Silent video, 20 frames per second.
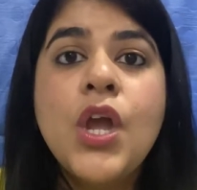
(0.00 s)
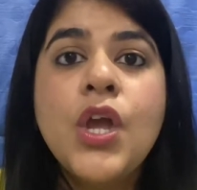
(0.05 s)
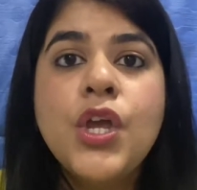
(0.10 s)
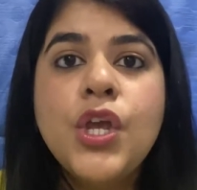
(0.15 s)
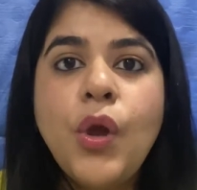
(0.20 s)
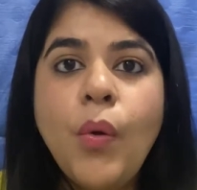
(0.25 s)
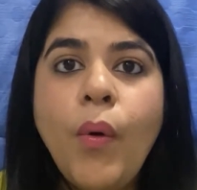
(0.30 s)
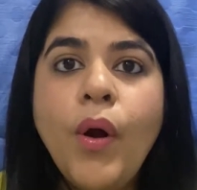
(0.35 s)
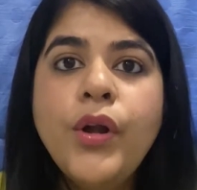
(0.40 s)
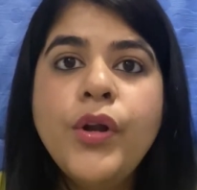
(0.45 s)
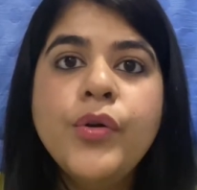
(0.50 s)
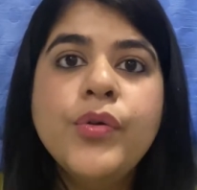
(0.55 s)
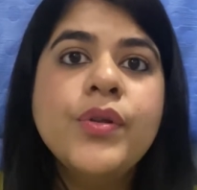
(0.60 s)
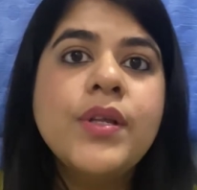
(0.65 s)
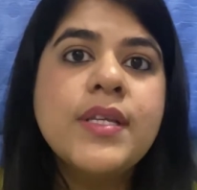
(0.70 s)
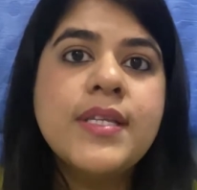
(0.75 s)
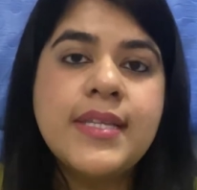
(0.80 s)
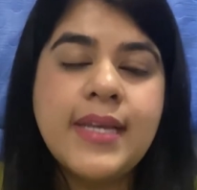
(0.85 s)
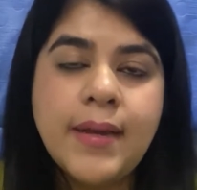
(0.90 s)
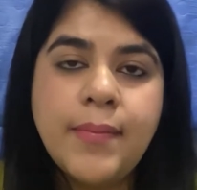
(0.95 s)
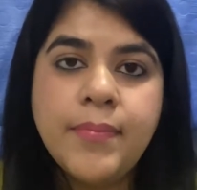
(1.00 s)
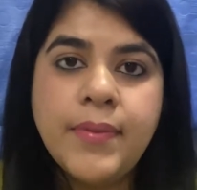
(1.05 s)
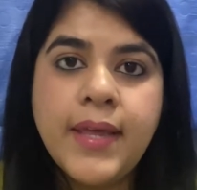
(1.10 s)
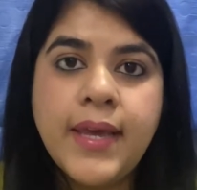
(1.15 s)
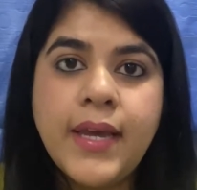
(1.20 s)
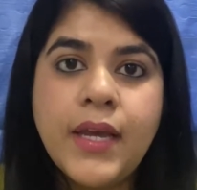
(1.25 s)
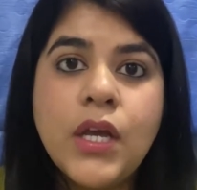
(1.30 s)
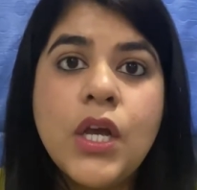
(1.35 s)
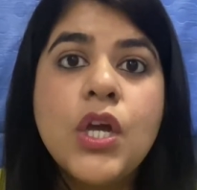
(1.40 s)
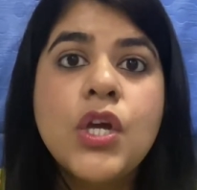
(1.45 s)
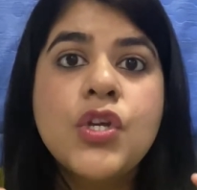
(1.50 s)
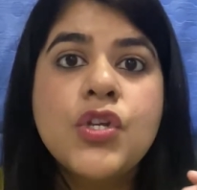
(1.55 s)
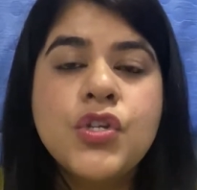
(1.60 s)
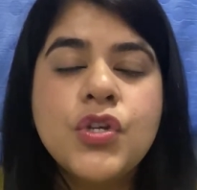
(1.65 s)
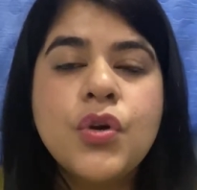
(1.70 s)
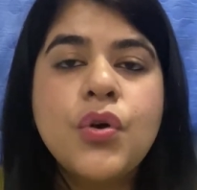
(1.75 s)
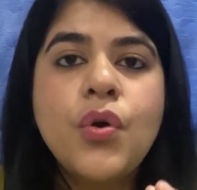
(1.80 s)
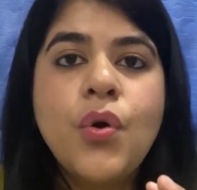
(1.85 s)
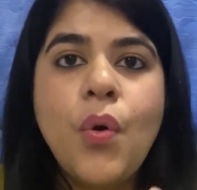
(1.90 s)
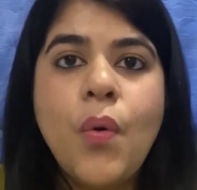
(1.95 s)
You want to do the same thing.
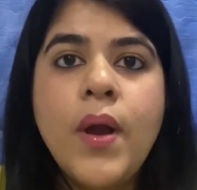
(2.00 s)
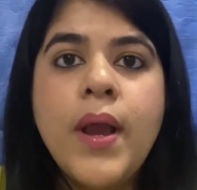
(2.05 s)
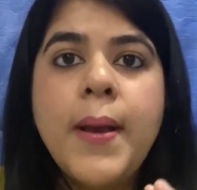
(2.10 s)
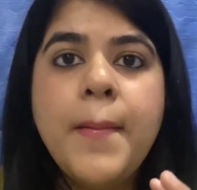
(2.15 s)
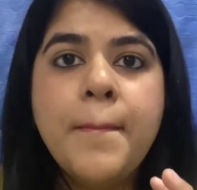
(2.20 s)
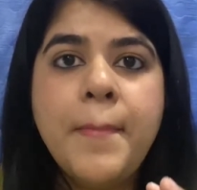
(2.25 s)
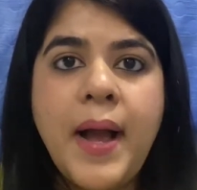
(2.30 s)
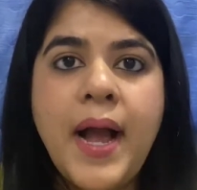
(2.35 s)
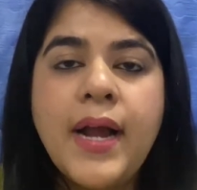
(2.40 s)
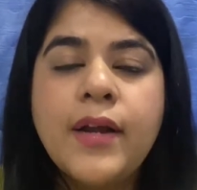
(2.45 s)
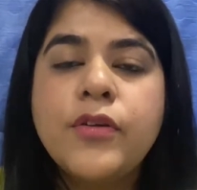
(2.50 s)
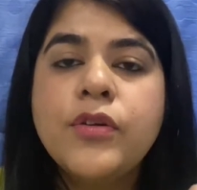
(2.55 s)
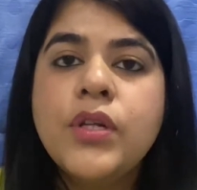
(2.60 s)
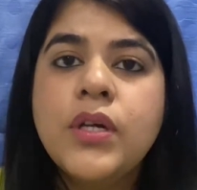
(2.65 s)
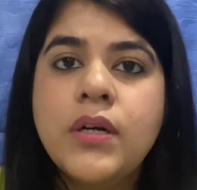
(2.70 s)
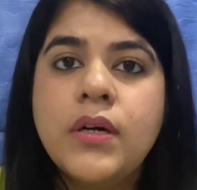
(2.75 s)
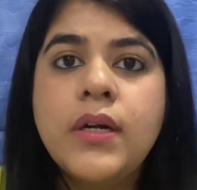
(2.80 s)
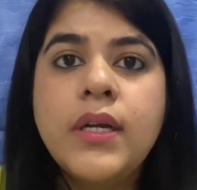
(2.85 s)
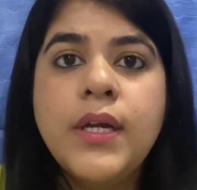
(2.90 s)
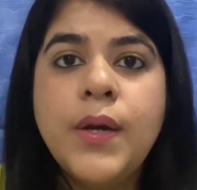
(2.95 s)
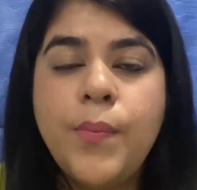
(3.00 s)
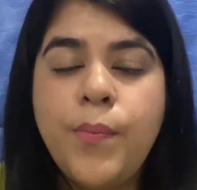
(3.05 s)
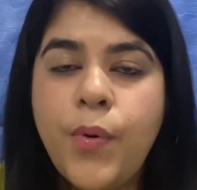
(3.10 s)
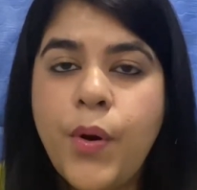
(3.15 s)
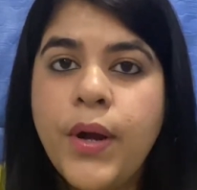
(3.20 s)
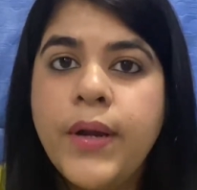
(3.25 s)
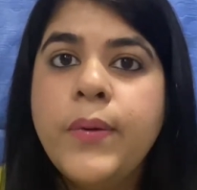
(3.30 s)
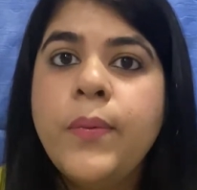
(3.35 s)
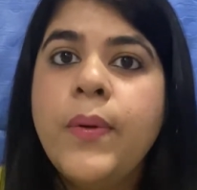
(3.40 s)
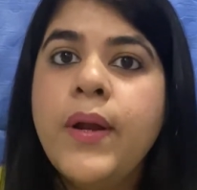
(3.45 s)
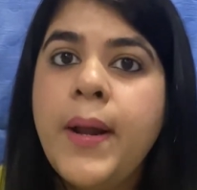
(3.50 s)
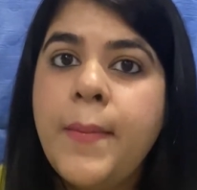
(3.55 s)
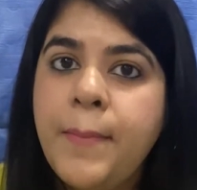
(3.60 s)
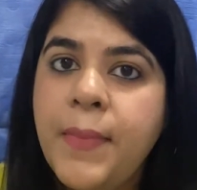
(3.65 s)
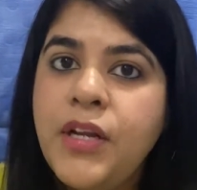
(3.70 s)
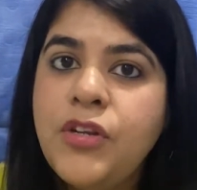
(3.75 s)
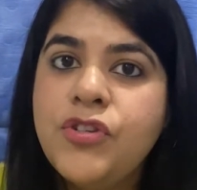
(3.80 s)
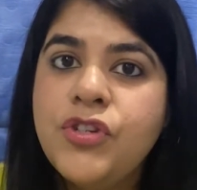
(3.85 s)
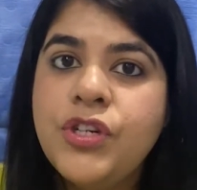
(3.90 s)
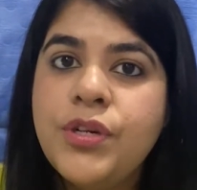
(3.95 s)
So going back to the earlier point where I
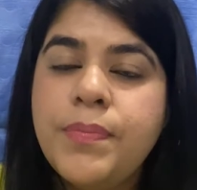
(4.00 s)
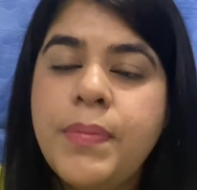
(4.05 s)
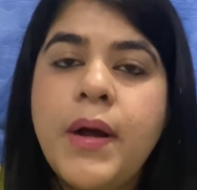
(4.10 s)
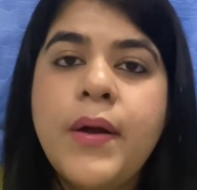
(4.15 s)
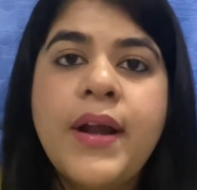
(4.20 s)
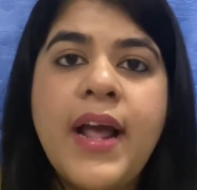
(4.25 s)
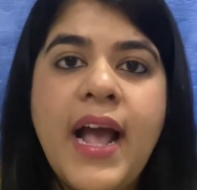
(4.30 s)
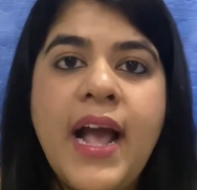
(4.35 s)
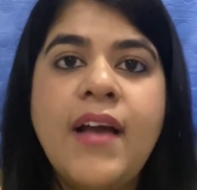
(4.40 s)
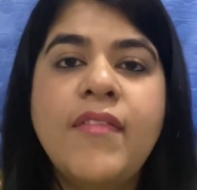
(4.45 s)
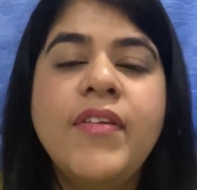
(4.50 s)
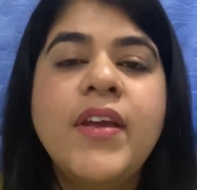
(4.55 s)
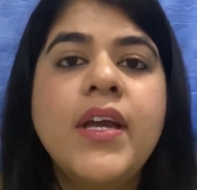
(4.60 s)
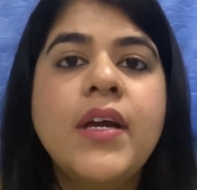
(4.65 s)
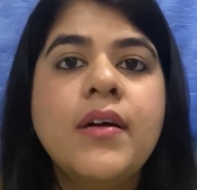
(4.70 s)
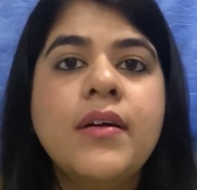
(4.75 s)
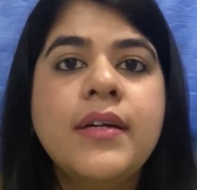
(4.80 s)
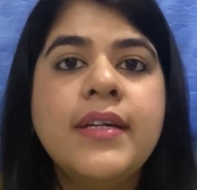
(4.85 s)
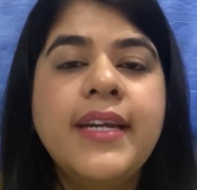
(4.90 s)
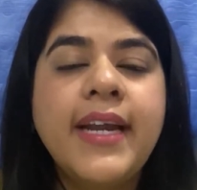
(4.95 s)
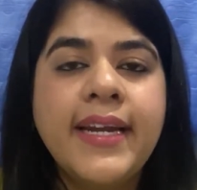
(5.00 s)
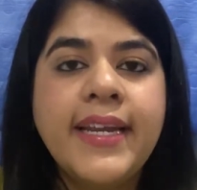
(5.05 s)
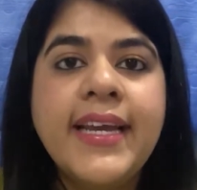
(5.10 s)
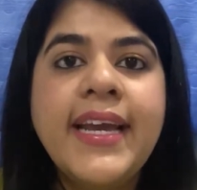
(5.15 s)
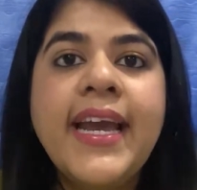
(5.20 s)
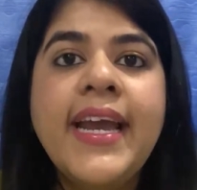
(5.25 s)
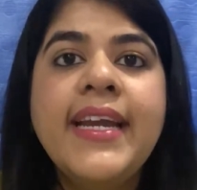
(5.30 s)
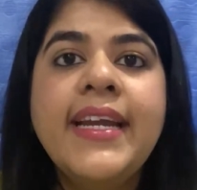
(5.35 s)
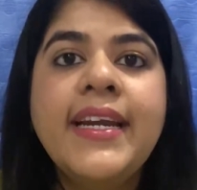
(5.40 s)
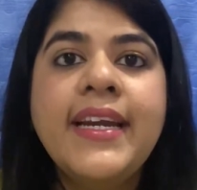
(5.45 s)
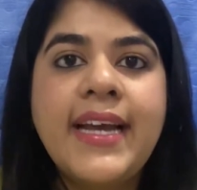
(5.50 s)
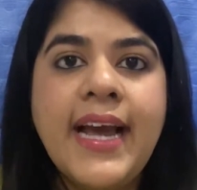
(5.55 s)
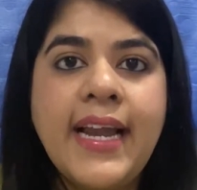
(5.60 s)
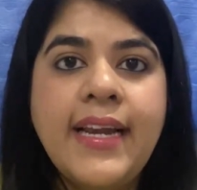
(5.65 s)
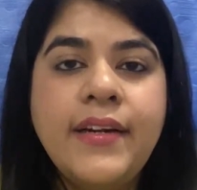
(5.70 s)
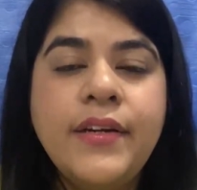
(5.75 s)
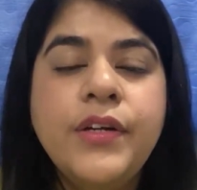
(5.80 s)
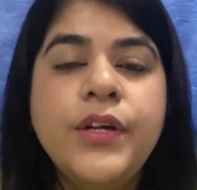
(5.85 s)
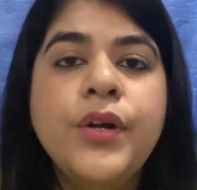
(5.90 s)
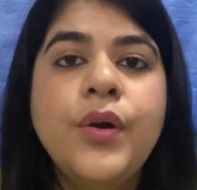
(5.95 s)
mentioned about having a dedicated
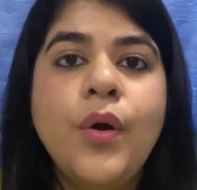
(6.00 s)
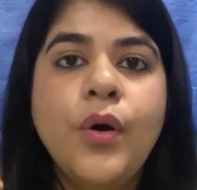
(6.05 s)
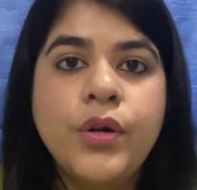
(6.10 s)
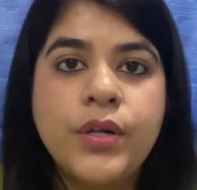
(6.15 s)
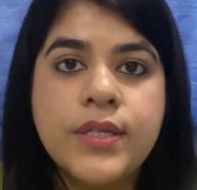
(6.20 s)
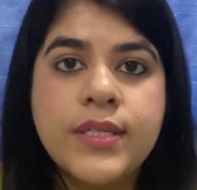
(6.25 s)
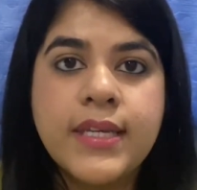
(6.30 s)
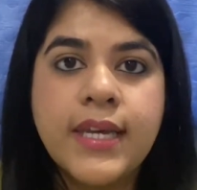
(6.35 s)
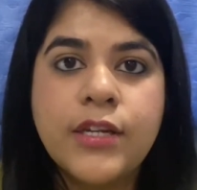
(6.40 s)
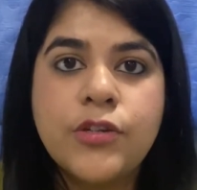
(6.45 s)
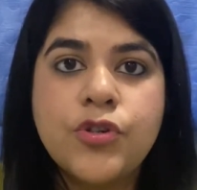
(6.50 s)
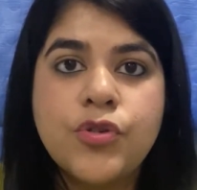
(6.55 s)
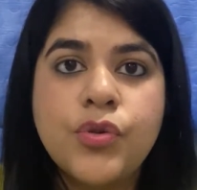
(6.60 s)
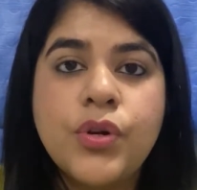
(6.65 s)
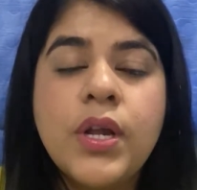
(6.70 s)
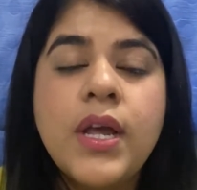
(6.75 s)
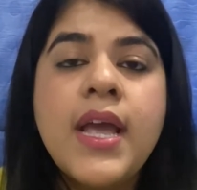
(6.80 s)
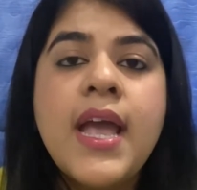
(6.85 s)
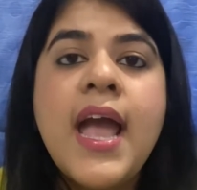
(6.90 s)
calendar or a schedule,